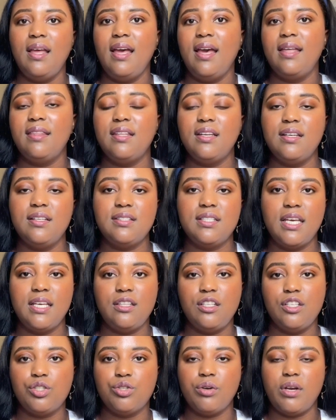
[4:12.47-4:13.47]
and then take
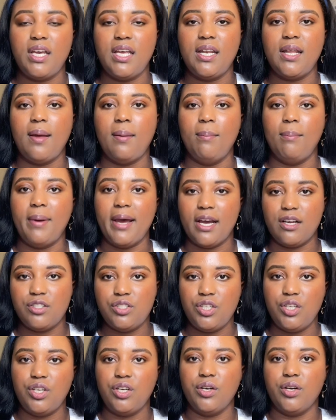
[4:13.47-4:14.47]
the train back
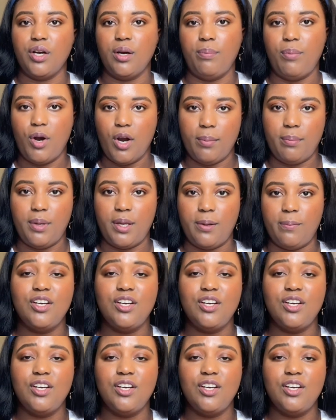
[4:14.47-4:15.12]
to your apartment.